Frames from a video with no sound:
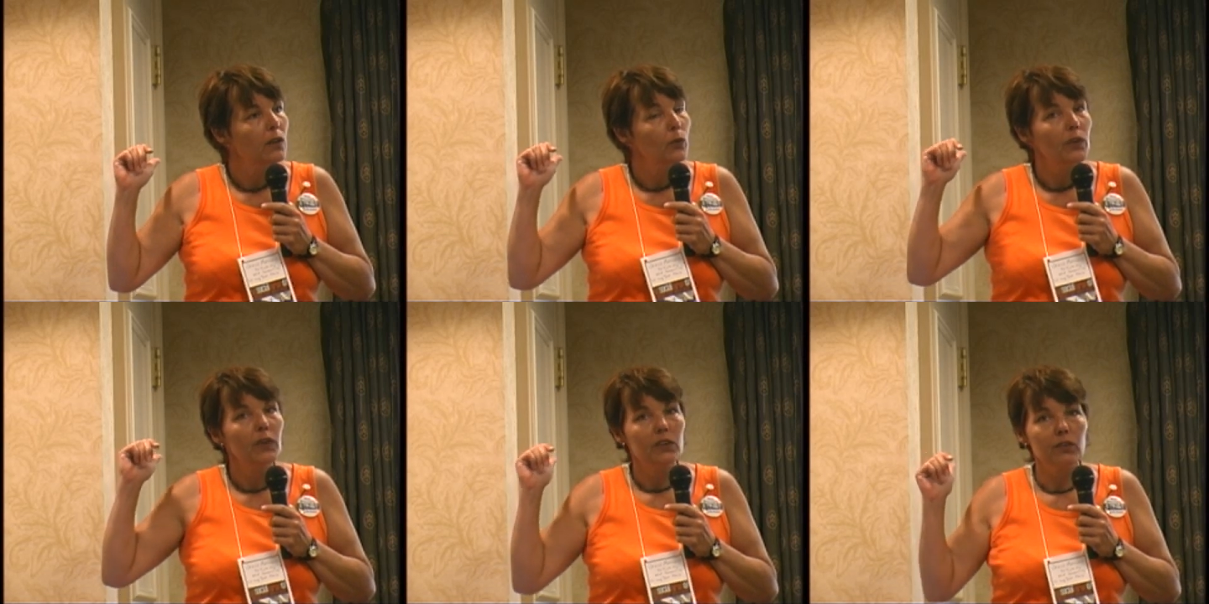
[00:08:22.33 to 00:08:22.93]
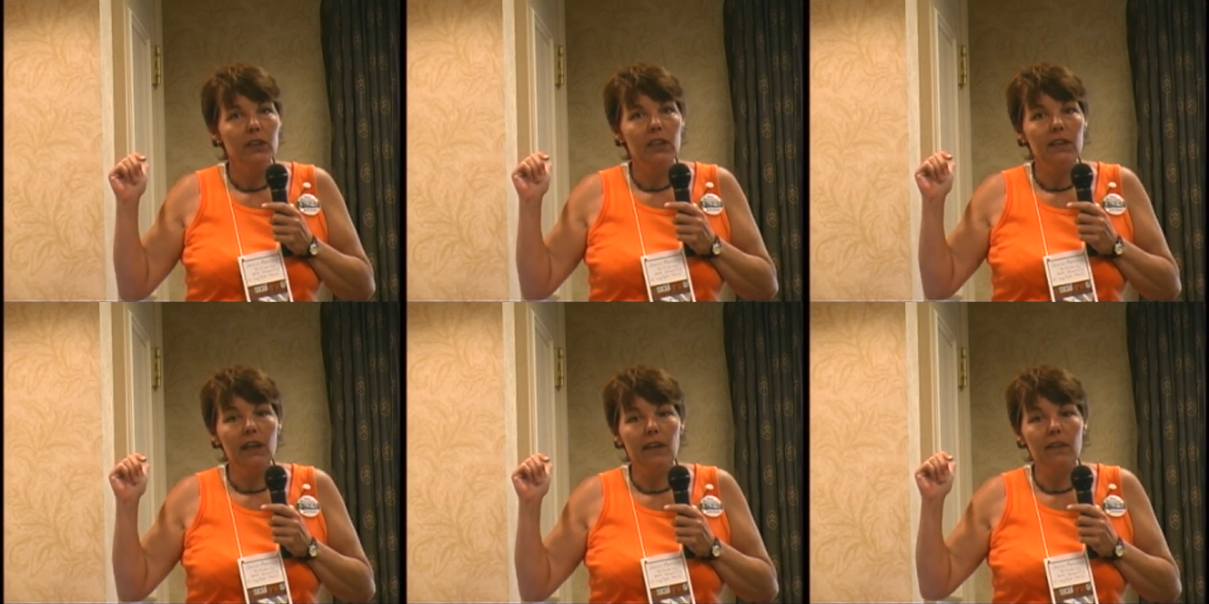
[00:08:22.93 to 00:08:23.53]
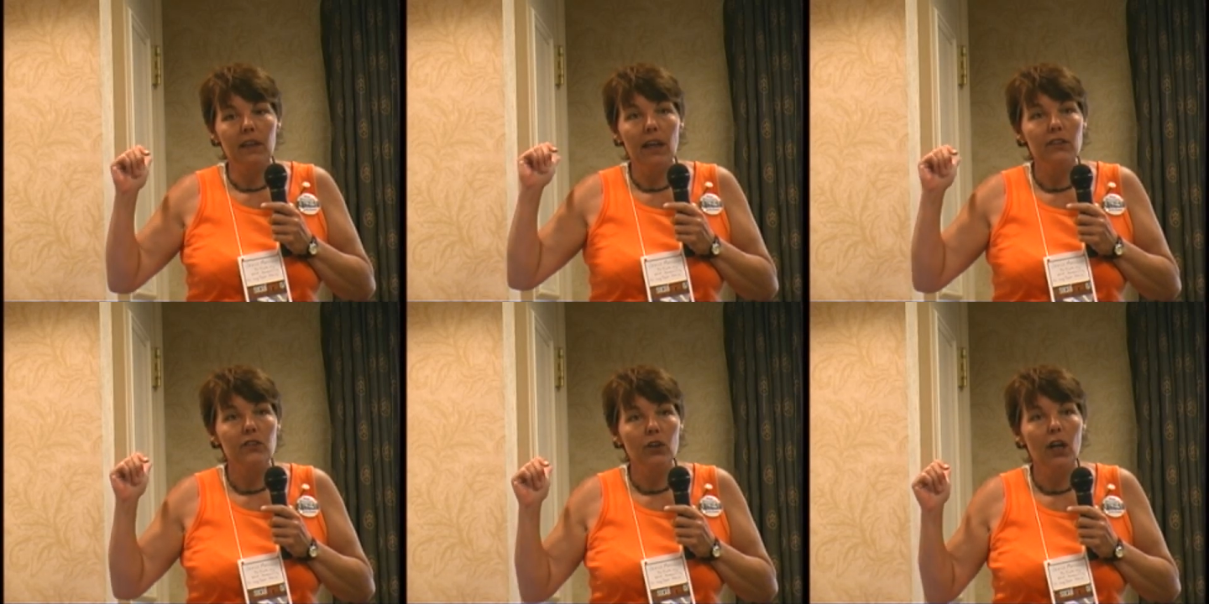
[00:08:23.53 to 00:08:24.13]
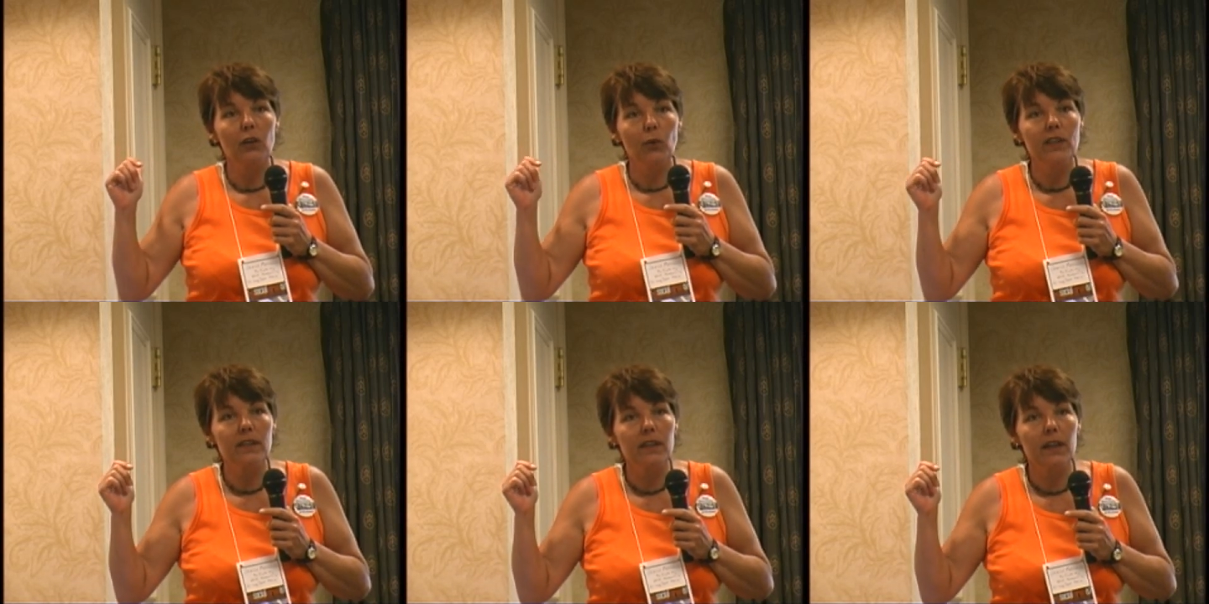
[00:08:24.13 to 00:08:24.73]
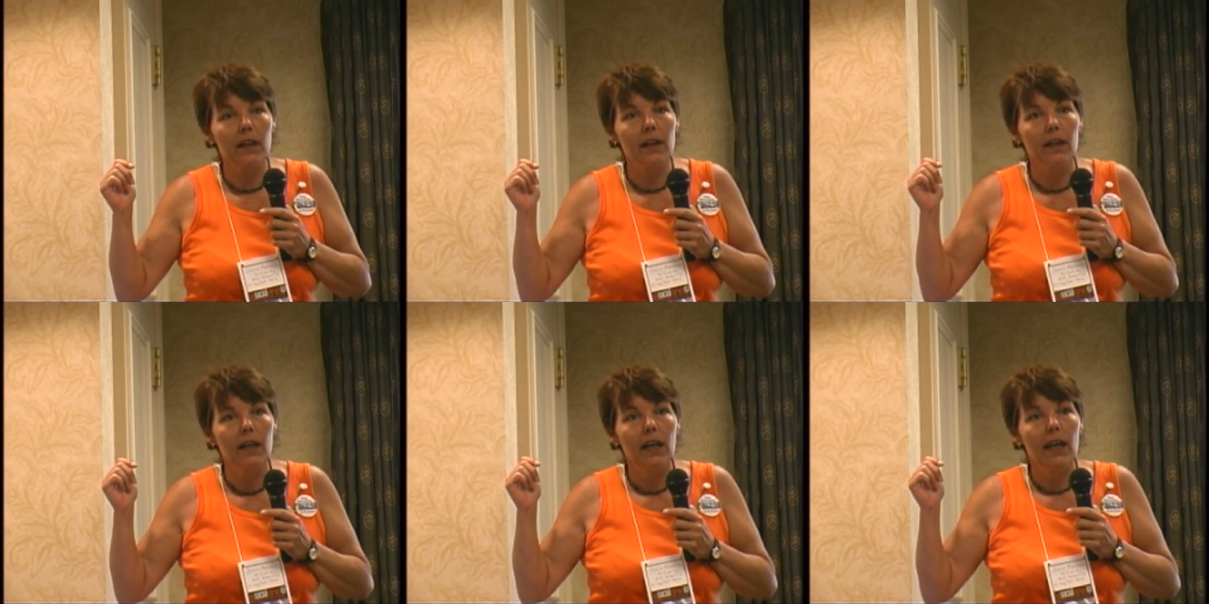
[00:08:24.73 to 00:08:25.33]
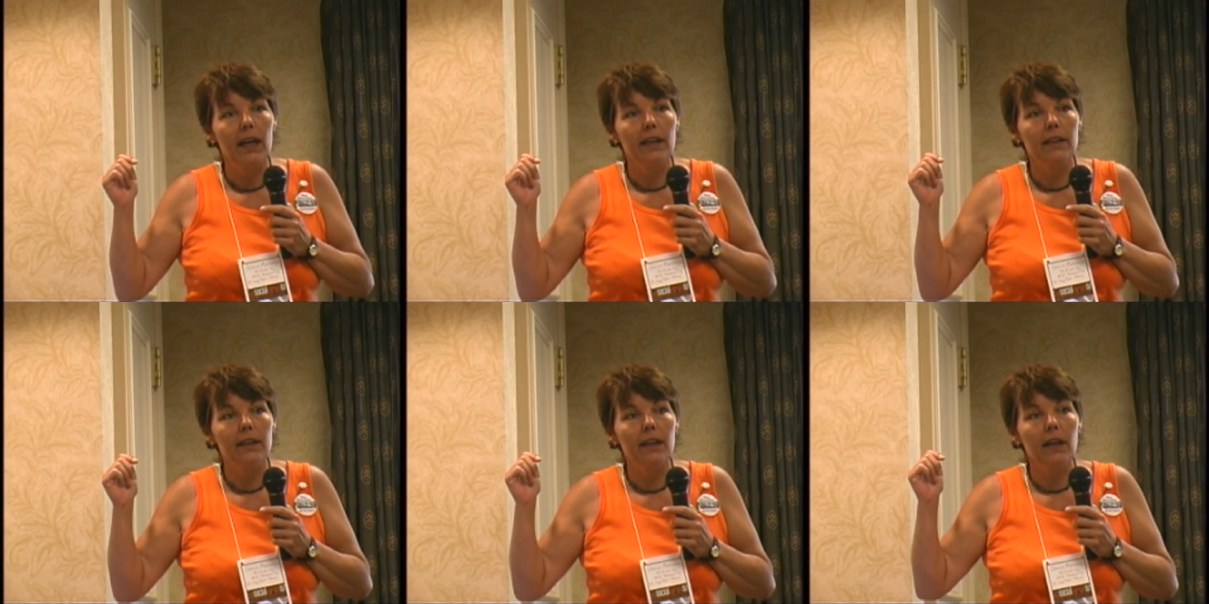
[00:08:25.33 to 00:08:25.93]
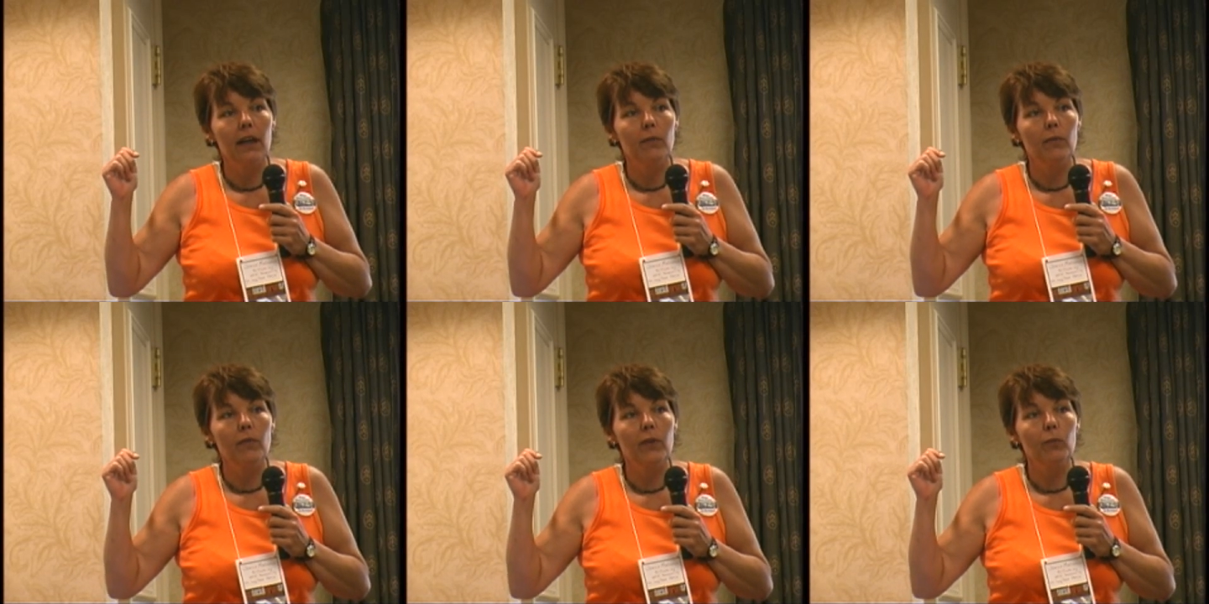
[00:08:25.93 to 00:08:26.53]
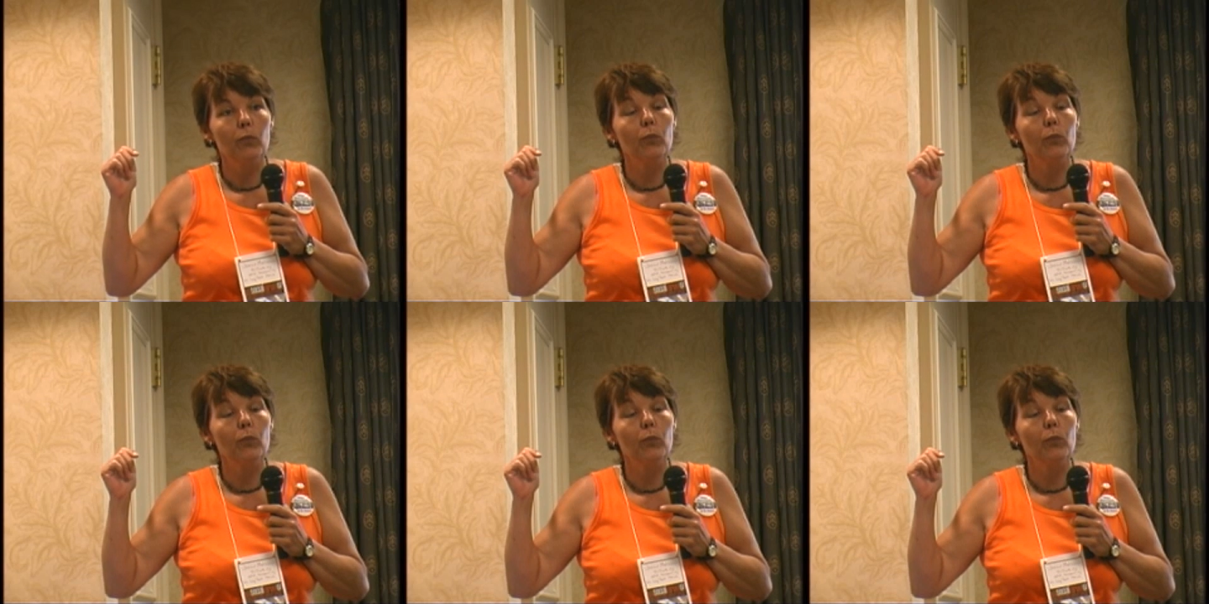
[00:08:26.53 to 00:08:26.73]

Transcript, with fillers: with Katrina, that the National Guard wasn't there. And um, the,